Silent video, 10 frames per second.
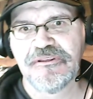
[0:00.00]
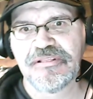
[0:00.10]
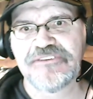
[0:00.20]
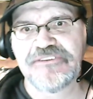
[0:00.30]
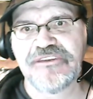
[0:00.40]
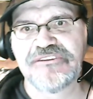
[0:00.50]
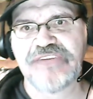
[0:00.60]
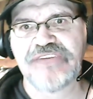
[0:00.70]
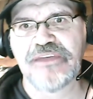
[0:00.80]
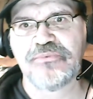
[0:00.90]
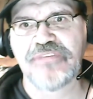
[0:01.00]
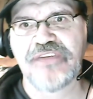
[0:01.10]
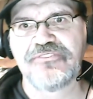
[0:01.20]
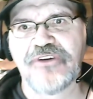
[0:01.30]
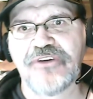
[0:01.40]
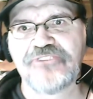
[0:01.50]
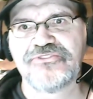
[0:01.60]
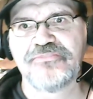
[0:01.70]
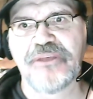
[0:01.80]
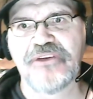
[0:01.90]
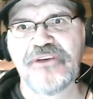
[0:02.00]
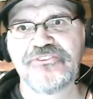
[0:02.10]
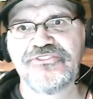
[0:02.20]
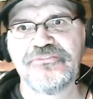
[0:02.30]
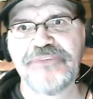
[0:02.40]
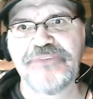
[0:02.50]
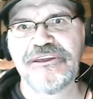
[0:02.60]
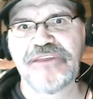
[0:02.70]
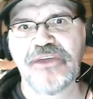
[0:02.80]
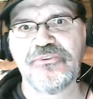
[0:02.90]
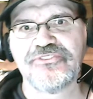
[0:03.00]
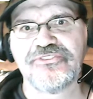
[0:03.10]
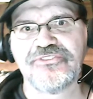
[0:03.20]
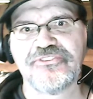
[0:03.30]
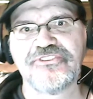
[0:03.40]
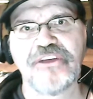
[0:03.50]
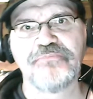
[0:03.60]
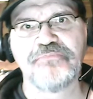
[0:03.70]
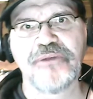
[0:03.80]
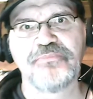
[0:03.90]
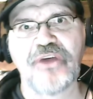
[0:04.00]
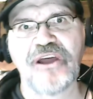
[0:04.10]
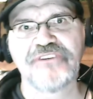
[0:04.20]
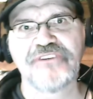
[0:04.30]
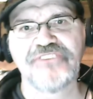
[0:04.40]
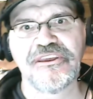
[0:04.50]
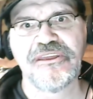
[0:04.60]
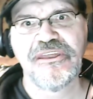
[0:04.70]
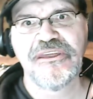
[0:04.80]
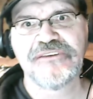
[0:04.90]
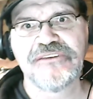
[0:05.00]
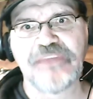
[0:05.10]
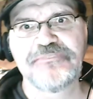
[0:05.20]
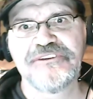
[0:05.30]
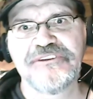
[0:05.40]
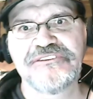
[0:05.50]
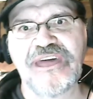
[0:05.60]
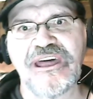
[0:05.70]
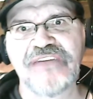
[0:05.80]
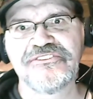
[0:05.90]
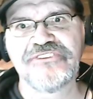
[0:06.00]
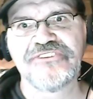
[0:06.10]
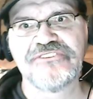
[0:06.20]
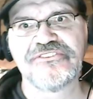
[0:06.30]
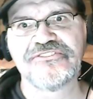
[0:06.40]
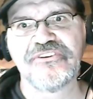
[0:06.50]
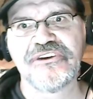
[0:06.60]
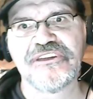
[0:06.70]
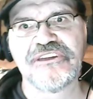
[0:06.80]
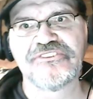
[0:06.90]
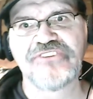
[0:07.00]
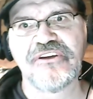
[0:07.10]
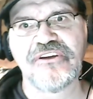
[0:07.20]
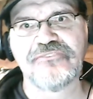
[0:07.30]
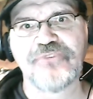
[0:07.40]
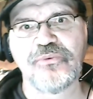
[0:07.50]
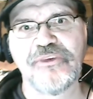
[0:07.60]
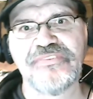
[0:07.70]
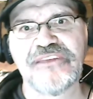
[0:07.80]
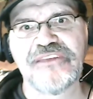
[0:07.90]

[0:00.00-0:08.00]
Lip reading: Linda and Ted were like foster parents to me, and I was their son by proxy, deputized as the surrogate son for when they